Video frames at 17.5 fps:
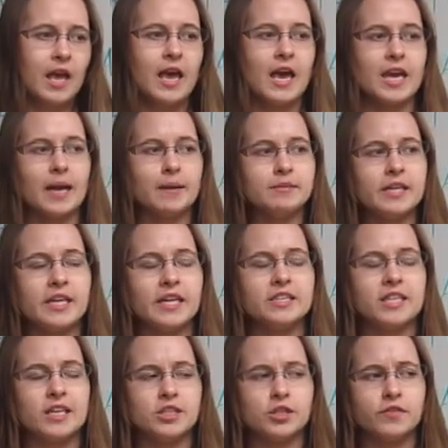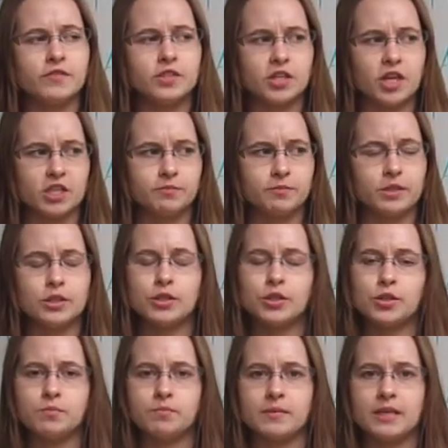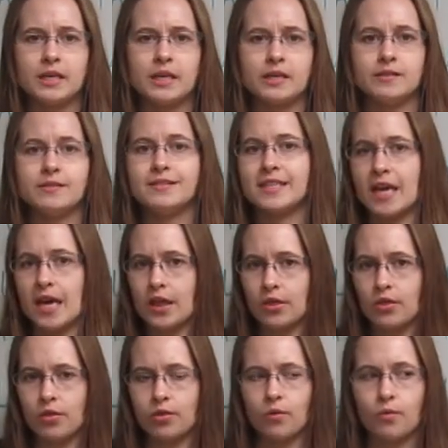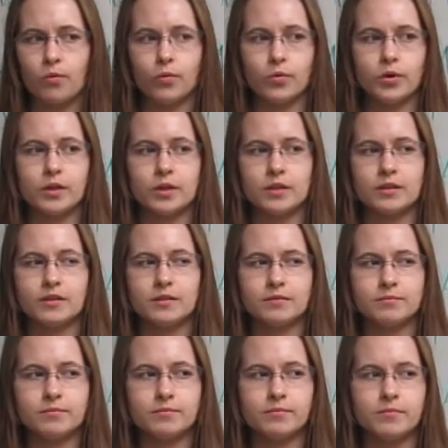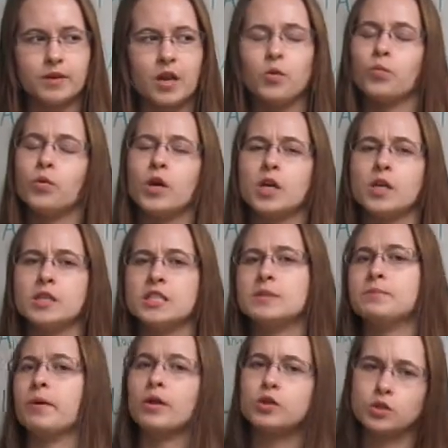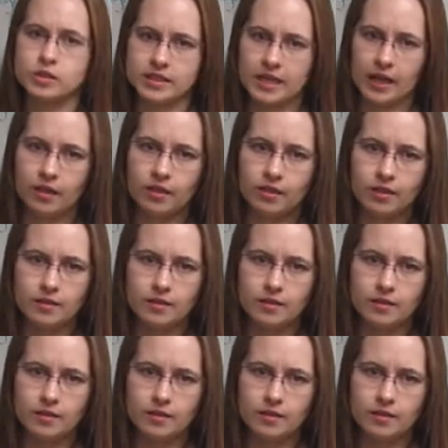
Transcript: And I'm taking danger of the judgment to mean death or, in other word, spiritual death.